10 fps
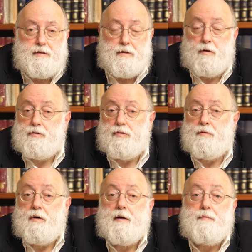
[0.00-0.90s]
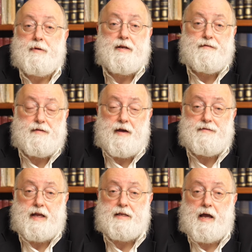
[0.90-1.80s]
Go to meaningful
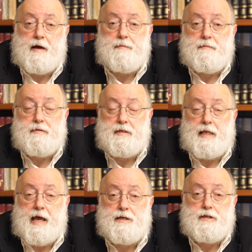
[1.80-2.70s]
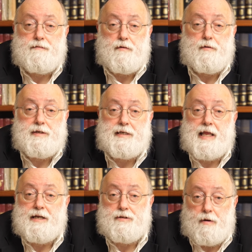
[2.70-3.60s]
life dot com slash forward
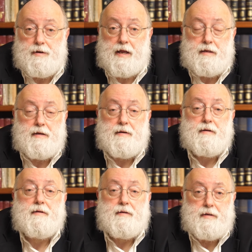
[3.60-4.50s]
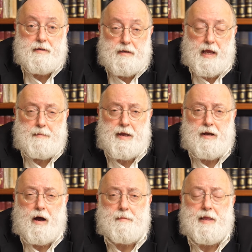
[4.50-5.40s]
slash donate. And may
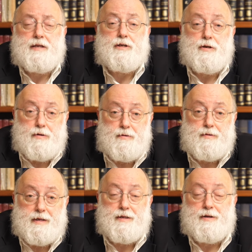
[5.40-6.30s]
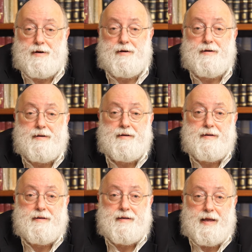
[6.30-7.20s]
God bless you in turn
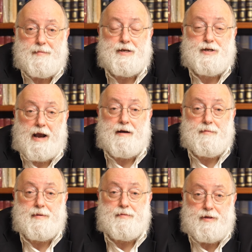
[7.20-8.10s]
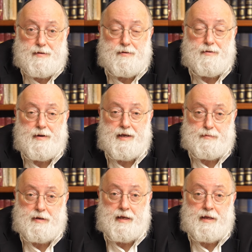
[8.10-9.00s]
and be charitable with you
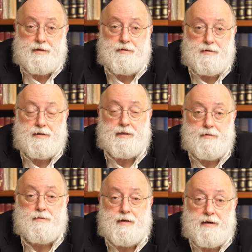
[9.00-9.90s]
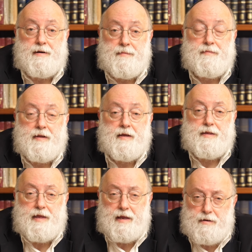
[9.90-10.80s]
as we enter this new year.
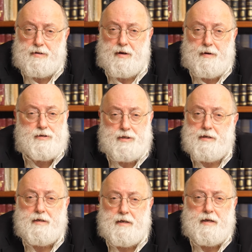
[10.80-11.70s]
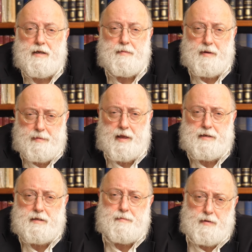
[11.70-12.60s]
Thank you so much. Be
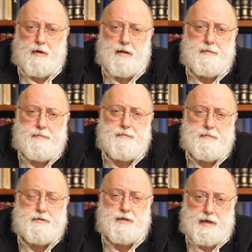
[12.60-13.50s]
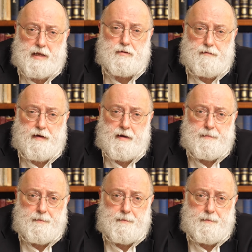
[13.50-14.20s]
blessed. Be well. Shana Tova.